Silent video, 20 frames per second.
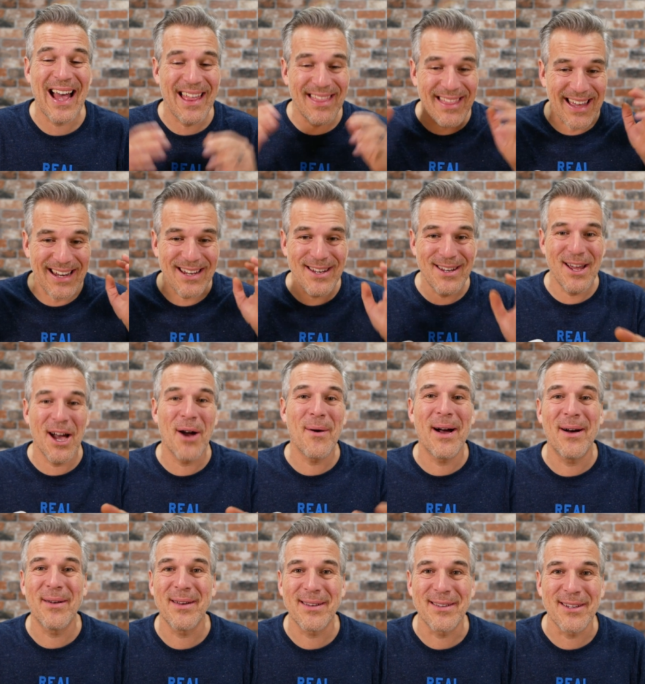and they know
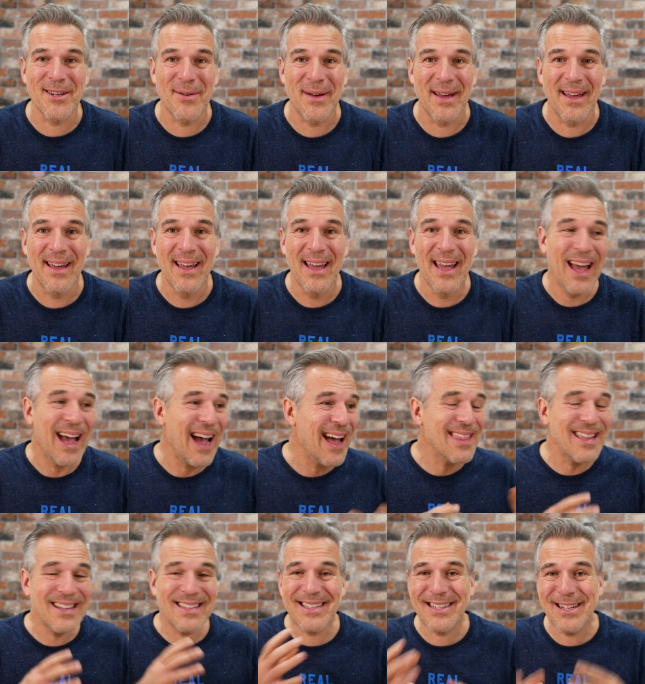how to do it.
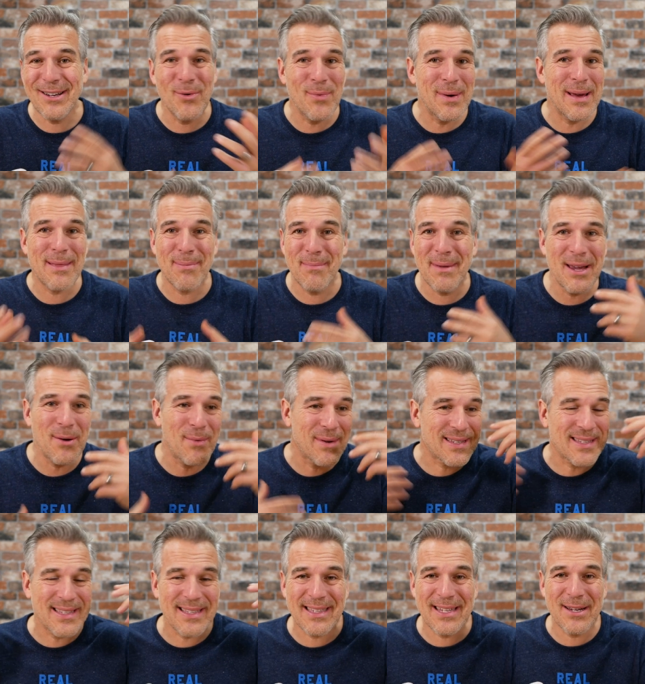And they're still with me. We're
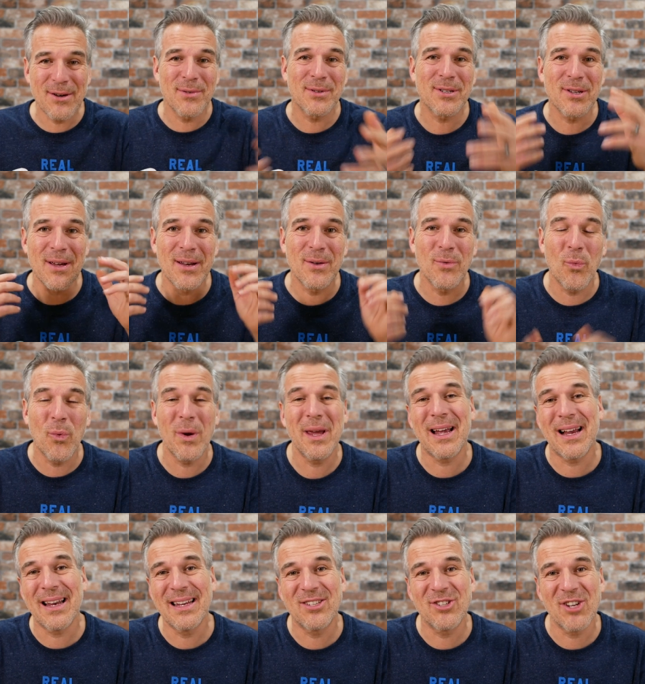still doing
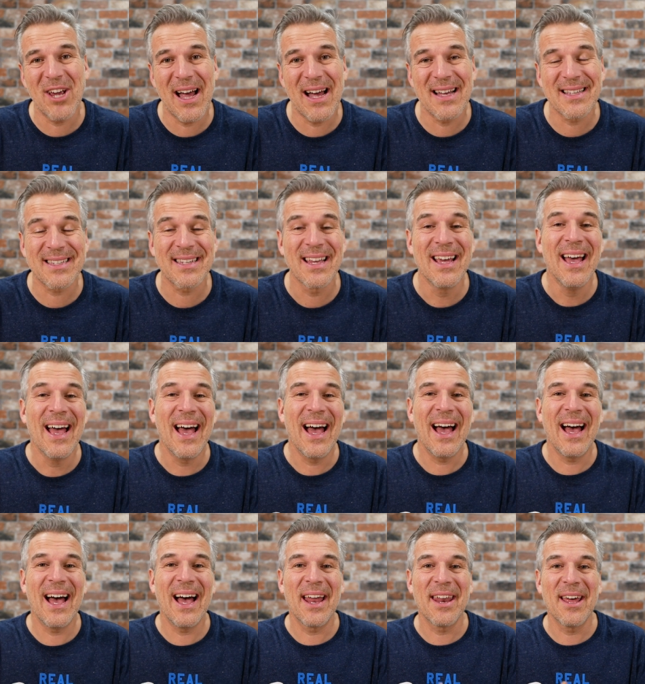weekly chats.
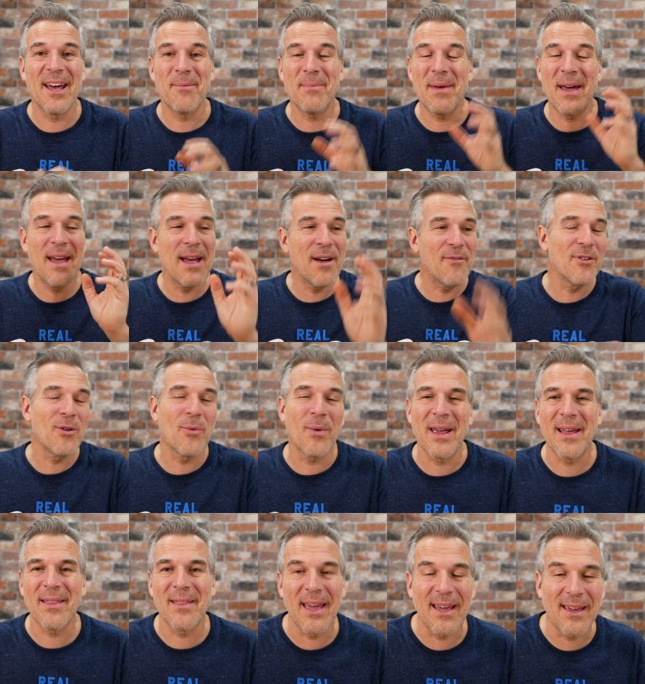And um, every
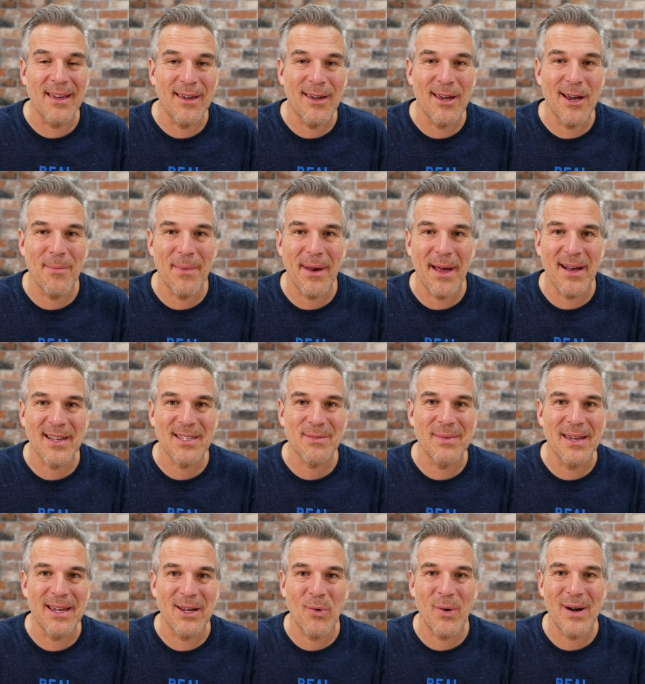week they can come and ask
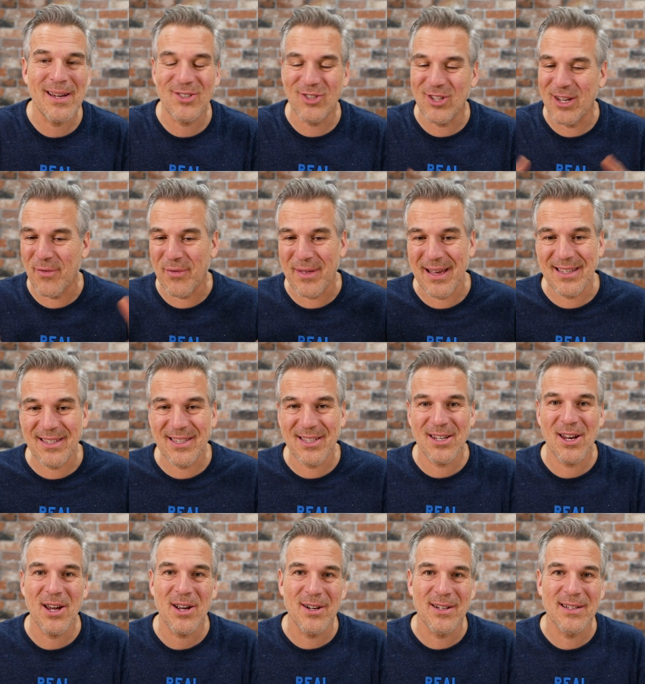me a question if they're
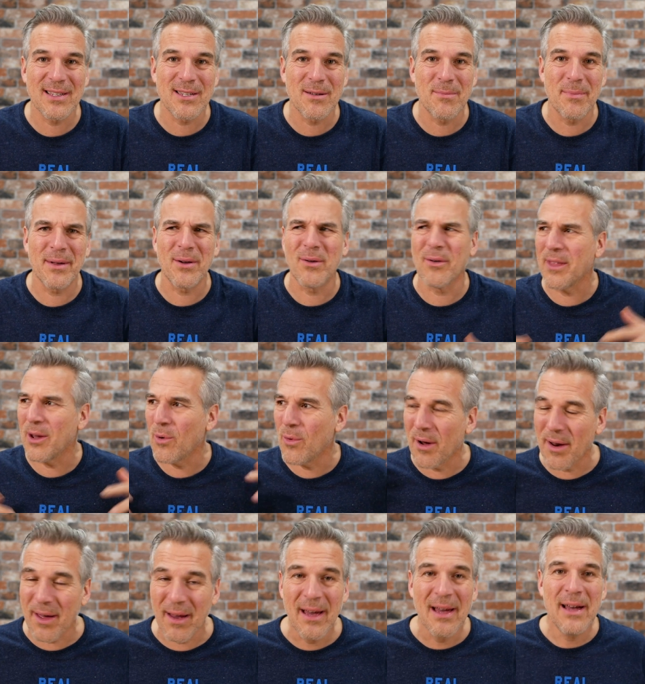stuck on something or they
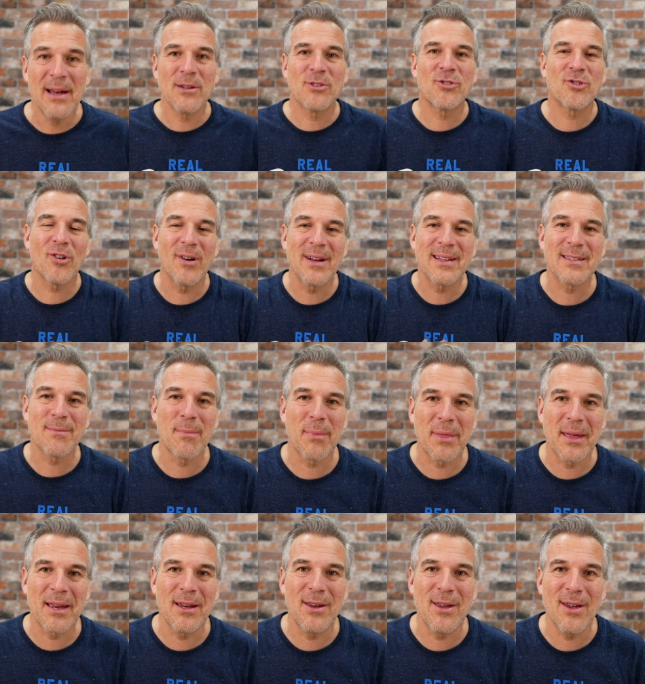want to try
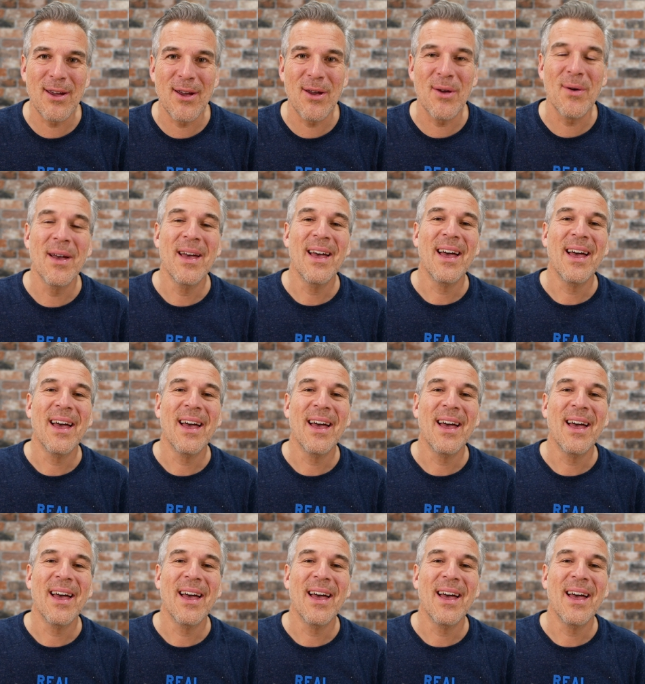something new.